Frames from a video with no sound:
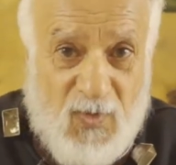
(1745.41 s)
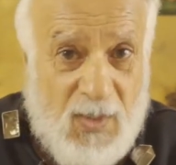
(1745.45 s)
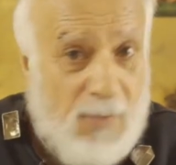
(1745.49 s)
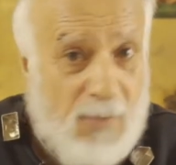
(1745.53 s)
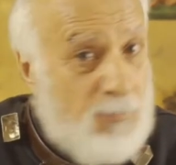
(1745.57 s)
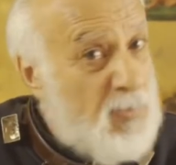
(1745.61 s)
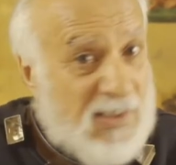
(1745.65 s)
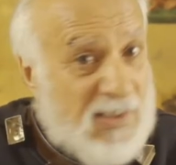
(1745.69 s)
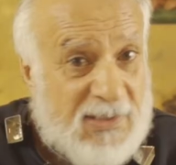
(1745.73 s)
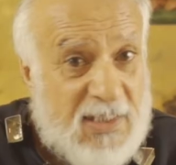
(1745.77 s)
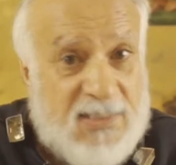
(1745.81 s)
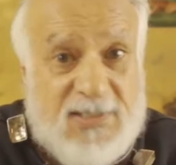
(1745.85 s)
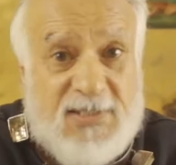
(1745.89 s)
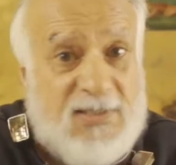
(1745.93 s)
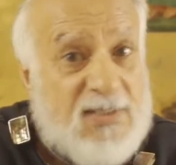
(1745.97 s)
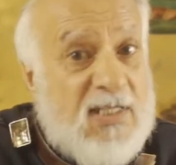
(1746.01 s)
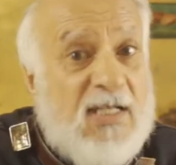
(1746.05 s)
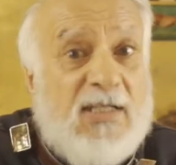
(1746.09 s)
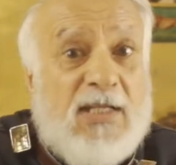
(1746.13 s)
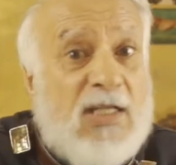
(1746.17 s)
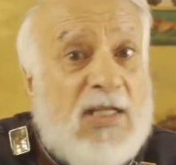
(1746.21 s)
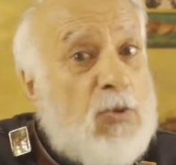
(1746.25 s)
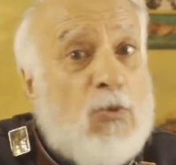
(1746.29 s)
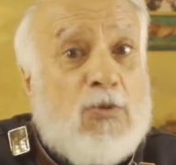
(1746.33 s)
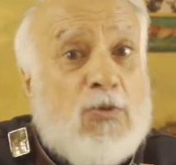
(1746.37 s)
But
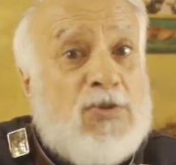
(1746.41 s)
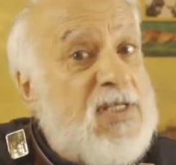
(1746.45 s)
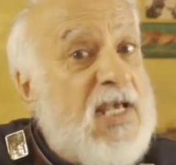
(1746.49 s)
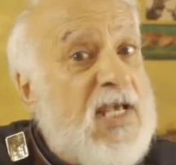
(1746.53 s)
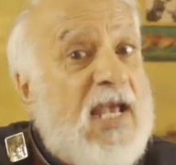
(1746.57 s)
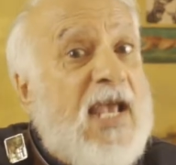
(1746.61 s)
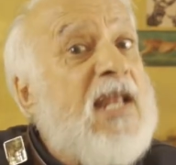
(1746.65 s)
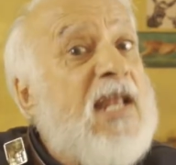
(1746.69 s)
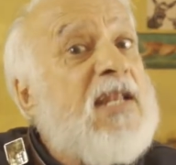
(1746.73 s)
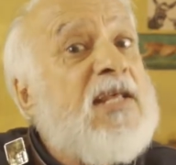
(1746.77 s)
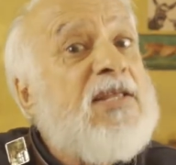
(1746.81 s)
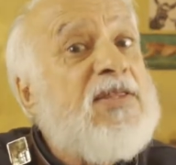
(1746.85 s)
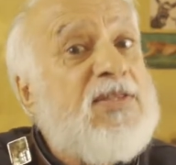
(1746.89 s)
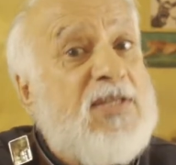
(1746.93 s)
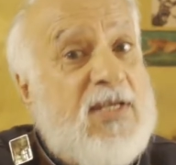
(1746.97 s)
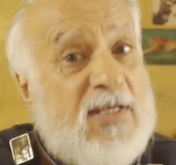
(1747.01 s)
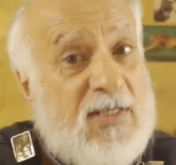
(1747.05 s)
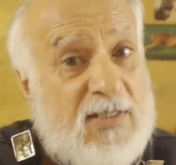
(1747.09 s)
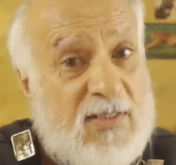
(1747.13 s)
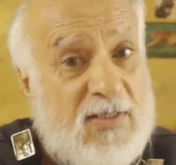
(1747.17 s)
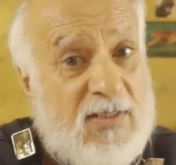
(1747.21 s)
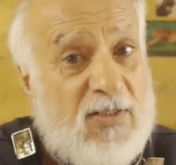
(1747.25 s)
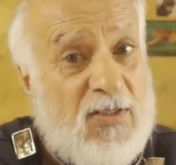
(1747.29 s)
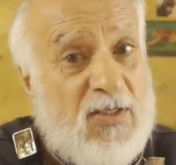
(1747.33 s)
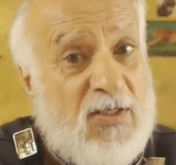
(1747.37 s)
they don't say
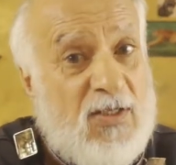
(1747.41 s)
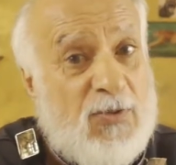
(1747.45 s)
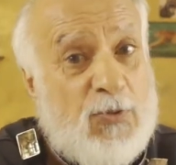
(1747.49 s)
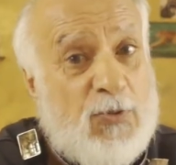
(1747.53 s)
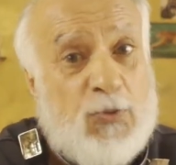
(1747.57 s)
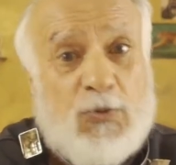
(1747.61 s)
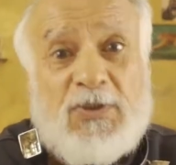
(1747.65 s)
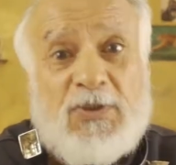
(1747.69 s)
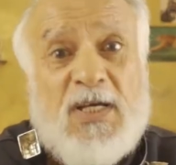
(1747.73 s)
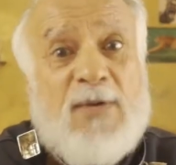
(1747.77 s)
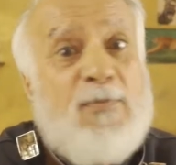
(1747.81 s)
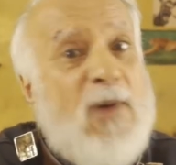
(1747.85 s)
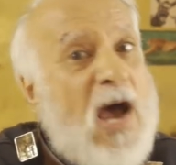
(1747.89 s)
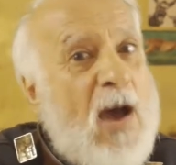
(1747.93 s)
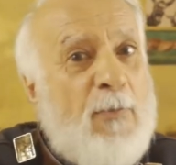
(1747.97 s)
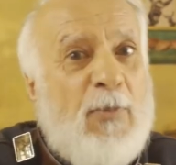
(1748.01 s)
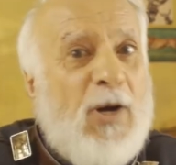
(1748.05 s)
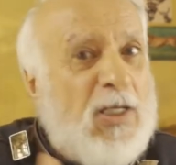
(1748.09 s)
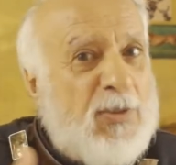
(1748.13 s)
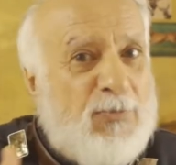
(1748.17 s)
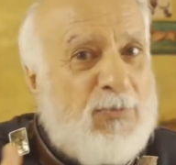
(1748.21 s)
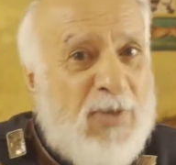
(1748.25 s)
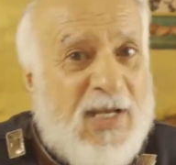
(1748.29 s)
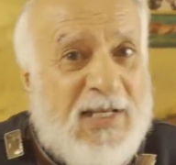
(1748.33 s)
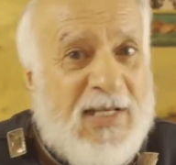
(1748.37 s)
anything to them
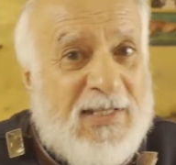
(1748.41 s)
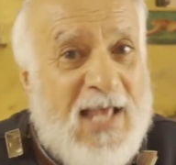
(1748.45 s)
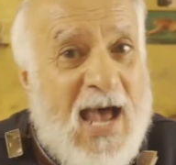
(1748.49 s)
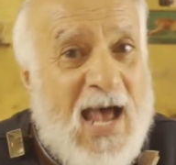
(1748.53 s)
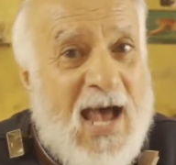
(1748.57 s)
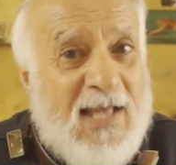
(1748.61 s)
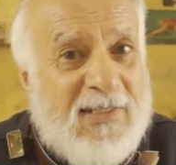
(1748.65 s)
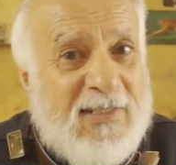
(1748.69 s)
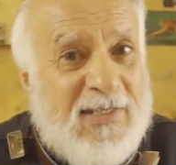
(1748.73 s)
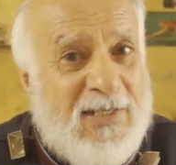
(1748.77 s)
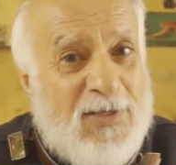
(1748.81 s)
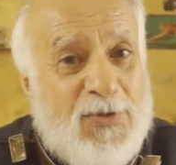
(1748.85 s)
about Big Daddy.